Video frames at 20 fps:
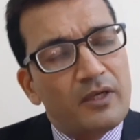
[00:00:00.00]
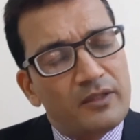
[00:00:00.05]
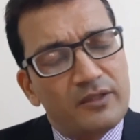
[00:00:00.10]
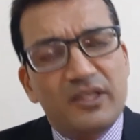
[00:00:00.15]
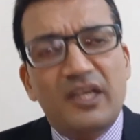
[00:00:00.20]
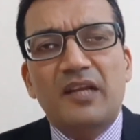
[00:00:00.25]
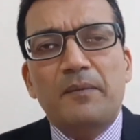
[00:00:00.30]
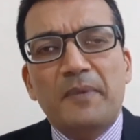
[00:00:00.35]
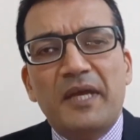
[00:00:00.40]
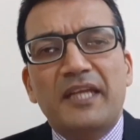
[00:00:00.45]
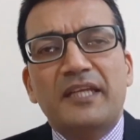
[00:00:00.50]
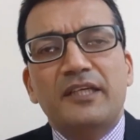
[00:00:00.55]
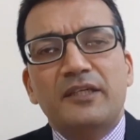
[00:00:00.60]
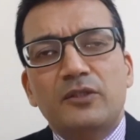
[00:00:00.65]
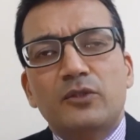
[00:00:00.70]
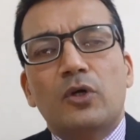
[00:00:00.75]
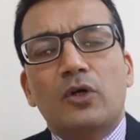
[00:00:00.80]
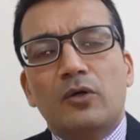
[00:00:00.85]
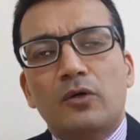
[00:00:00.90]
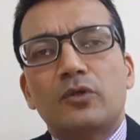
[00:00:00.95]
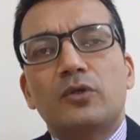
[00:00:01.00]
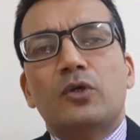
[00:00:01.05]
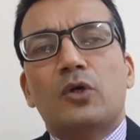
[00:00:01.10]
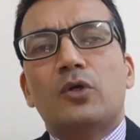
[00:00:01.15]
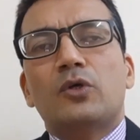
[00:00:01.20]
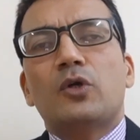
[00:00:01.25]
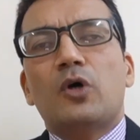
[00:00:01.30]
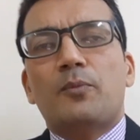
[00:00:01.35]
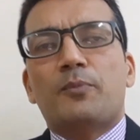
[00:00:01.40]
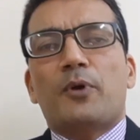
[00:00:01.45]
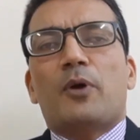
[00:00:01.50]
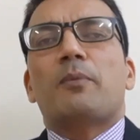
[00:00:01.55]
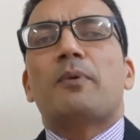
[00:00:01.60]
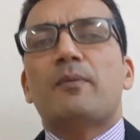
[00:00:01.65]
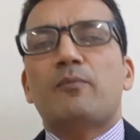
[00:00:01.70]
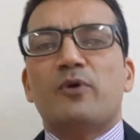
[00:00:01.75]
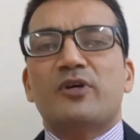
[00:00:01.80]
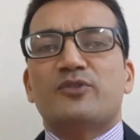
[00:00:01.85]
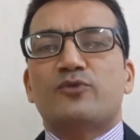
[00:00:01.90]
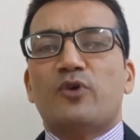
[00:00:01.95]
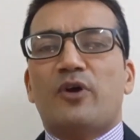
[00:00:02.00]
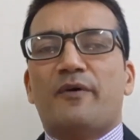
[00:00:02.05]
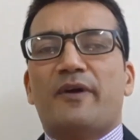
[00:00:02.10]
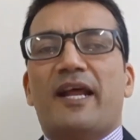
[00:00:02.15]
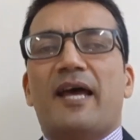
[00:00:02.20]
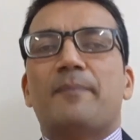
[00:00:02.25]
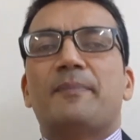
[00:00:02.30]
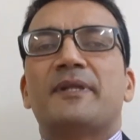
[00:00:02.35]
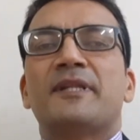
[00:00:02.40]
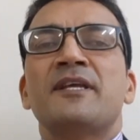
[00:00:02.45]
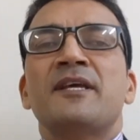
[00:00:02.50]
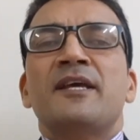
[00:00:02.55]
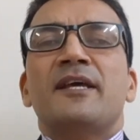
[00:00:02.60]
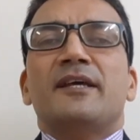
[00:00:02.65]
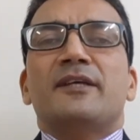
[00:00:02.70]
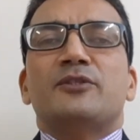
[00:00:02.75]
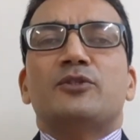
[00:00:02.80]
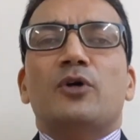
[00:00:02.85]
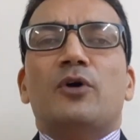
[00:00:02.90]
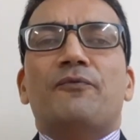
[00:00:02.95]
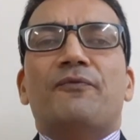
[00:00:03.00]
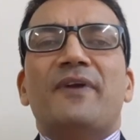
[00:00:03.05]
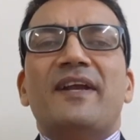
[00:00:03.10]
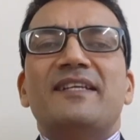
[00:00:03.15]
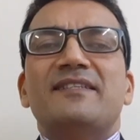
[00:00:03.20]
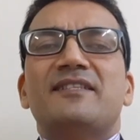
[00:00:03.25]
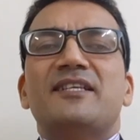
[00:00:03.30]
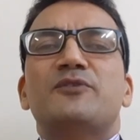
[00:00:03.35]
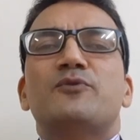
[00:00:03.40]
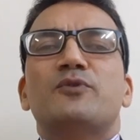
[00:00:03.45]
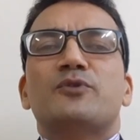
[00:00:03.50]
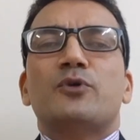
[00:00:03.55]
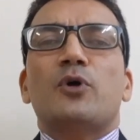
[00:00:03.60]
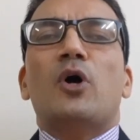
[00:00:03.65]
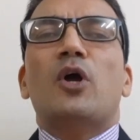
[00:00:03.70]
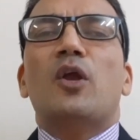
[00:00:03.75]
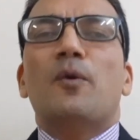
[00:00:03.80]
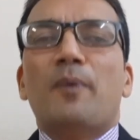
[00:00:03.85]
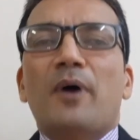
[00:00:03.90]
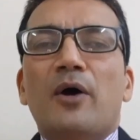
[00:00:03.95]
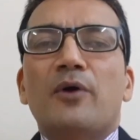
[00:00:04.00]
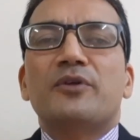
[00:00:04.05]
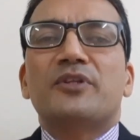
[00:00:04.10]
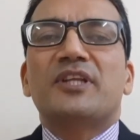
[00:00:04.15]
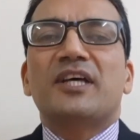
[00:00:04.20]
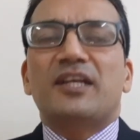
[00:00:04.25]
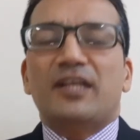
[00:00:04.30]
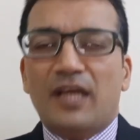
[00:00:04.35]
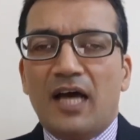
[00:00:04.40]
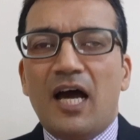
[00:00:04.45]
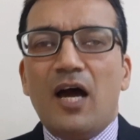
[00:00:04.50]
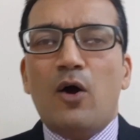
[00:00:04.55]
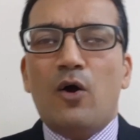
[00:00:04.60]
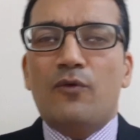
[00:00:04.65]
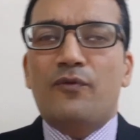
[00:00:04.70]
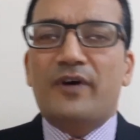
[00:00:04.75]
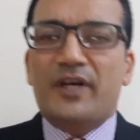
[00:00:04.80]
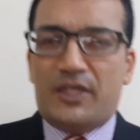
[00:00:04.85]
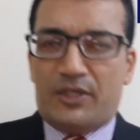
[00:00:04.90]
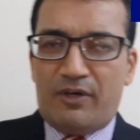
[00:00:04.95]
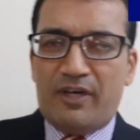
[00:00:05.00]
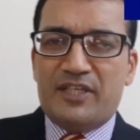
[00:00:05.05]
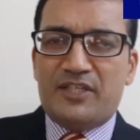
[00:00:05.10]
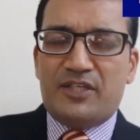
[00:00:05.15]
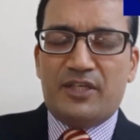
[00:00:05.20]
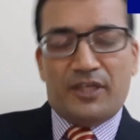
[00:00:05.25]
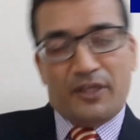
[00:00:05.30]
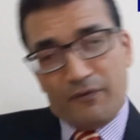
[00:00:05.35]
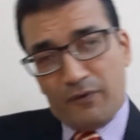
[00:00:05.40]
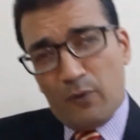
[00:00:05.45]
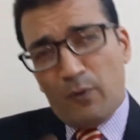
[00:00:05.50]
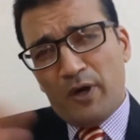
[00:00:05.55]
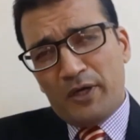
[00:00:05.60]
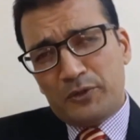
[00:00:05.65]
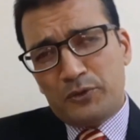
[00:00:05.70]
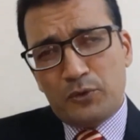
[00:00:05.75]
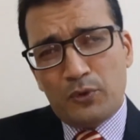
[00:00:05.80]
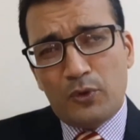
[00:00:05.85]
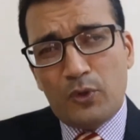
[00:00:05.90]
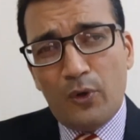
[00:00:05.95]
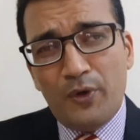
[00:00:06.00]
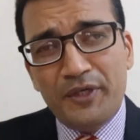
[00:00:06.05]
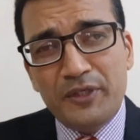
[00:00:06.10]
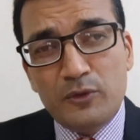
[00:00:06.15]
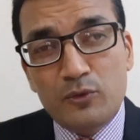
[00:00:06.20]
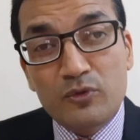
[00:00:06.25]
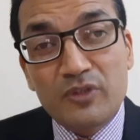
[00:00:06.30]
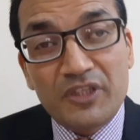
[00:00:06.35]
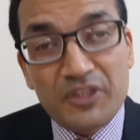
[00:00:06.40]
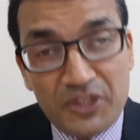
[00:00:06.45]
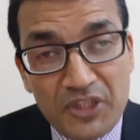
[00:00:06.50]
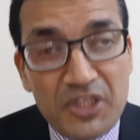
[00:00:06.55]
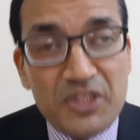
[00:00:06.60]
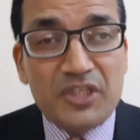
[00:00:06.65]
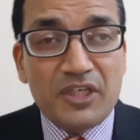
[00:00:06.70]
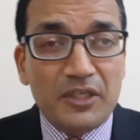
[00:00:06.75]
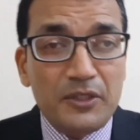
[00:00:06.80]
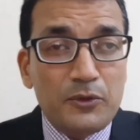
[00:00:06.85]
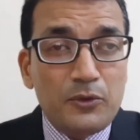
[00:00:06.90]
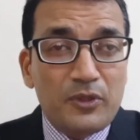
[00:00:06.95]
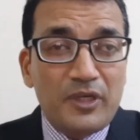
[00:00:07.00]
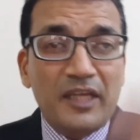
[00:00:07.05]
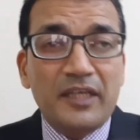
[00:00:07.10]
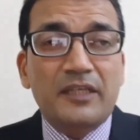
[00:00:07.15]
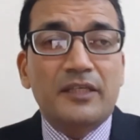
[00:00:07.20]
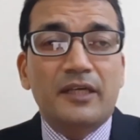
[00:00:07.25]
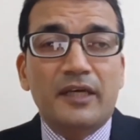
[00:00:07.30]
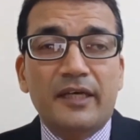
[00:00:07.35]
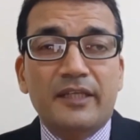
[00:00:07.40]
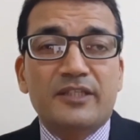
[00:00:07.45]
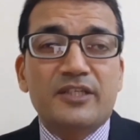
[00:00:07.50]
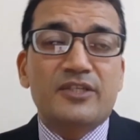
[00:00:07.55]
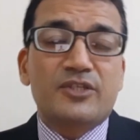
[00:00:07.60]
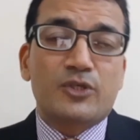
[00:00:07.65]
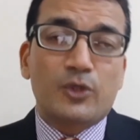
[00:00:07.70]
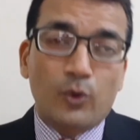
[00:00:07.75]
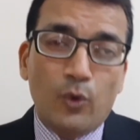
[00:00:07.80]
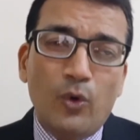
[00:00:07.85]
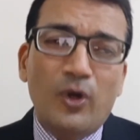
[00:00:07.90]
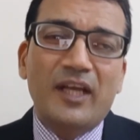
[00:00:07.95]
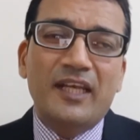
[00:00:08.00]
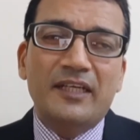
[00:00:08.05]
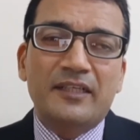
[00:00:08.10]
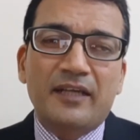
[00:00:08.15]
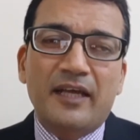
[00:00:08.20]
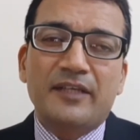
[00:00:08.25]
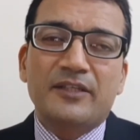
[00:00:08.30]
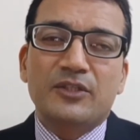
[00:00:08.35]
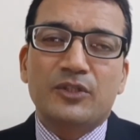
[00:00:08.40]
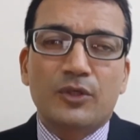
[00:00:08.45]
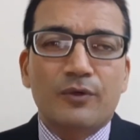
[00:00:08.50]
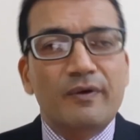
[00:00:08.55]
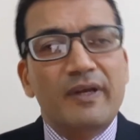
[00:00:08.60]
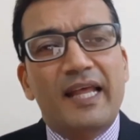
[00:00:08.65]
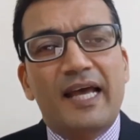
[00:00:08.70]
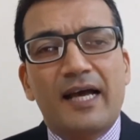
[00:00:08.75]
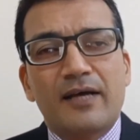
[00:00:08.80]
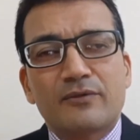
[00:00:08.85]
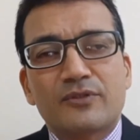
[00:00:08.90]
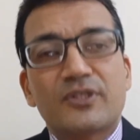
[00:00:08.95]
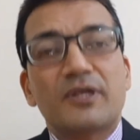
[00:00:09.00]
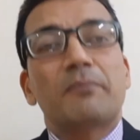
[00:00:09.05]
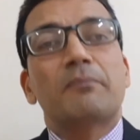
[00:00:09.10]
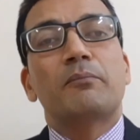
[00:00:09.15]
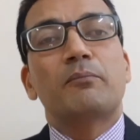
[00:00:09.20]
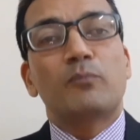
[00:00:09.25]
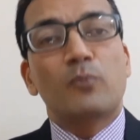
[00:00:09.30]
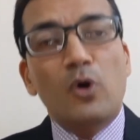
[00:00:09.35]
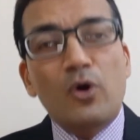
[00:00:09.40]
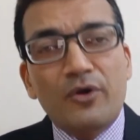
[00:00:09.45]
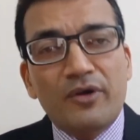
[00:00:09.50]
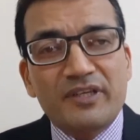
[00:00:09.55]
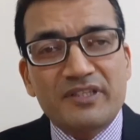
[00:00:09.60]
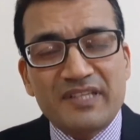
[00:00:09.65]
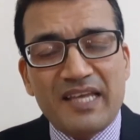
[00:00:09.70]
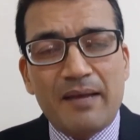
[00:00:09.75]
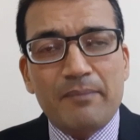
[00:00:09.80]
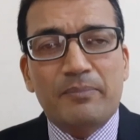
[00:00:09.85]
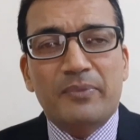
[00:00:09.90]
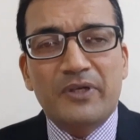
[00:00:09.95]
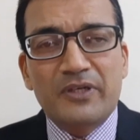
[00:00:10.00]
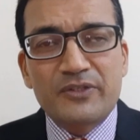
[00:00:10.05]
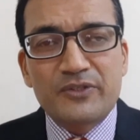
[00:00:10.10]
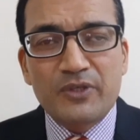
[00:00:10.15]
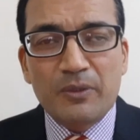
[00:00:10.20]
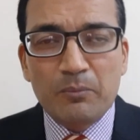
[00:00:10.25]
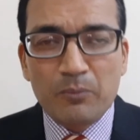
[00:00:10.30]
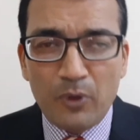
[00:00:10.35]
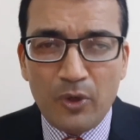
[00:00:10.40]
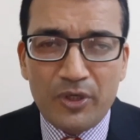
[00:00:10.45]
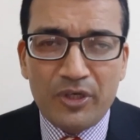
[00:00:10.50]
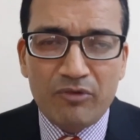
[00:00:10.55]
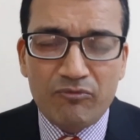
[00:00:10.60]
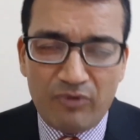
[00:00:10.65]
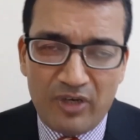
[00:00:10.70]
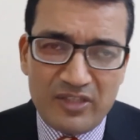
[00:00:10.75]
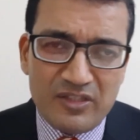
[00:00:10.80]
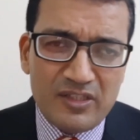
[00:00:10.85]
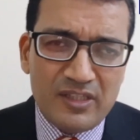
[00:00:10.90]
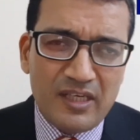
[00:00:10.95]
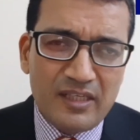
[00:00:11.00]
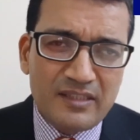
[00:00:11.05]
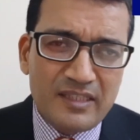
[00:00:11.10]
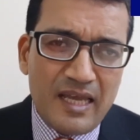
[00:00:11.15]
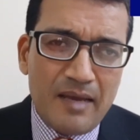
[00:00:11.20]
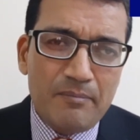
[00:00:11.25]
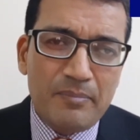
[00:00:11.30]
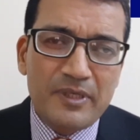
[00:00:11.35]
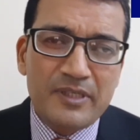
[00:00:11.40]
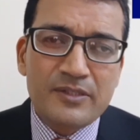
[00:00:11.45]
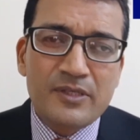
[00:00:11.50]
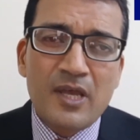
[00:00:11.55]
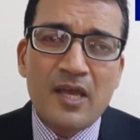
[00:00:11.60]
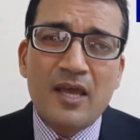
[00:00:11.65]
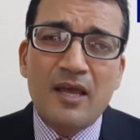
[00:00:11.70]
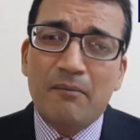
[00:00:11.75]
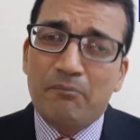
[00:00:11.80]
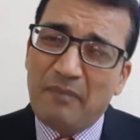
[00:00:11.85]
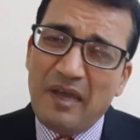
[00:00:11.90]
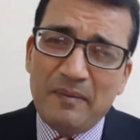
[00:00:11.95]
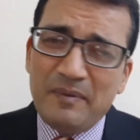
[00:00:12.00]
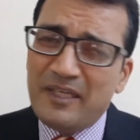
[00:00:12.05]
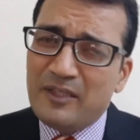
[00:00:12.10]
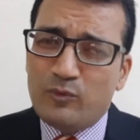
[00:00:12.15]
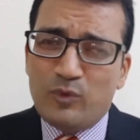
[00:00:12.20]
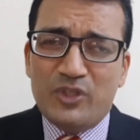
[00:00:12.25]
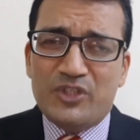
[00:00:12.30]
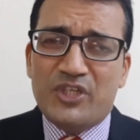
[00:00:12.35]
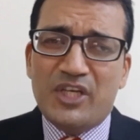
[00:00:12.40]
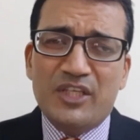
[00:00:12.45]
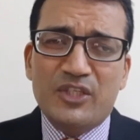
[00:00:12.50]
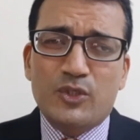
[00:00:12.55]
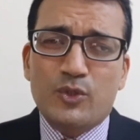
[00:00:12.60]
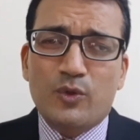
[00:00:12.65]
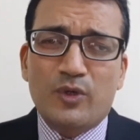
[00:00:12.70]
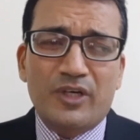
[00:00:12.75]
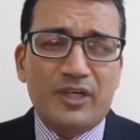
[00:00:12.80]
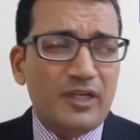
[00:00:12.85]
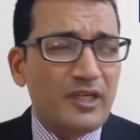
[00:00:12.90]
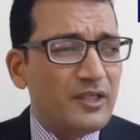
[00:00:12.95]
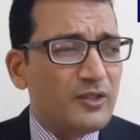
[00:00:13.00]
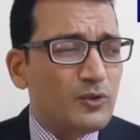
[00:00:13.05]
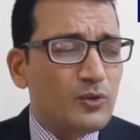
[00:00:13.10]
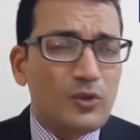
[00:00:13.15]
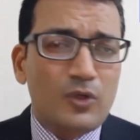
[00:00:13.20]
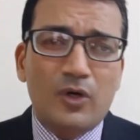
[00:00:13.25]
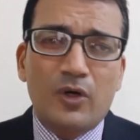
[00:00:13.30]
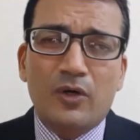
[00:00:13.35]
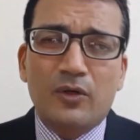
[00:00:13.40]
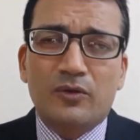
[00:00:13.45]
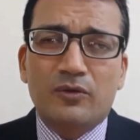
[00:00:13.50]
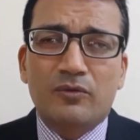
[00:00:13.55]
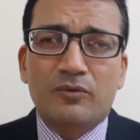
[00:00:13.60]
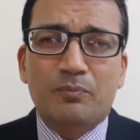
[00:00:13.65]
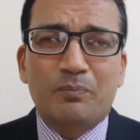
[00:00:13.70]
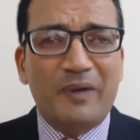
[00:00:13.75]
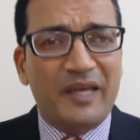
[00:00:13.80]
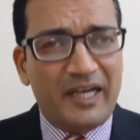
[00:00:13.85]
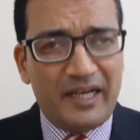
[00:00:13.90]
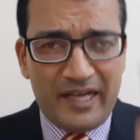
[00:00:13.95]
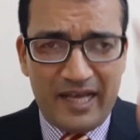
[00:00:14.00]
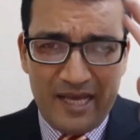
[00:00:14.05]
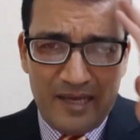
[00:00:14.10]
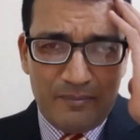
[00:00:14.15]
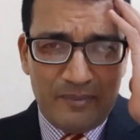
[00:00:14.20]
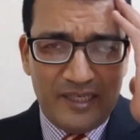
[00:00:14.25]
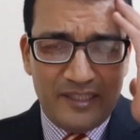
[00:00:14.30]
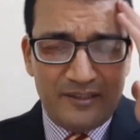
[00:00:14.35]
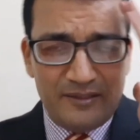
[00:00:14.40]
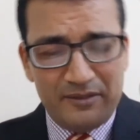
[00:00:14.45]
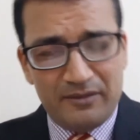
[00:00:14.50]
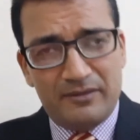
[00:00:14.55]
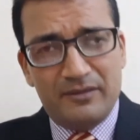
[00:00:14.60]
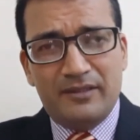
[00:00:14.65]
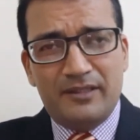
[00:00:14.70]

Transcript: The remaining, no problem whatsoever happened. So friends, this was all about the law of attraction. If you want to go into the detail, you can just Google it, and you will have some more examples, some more interesting examples. Maybe it will change your, paradigm, and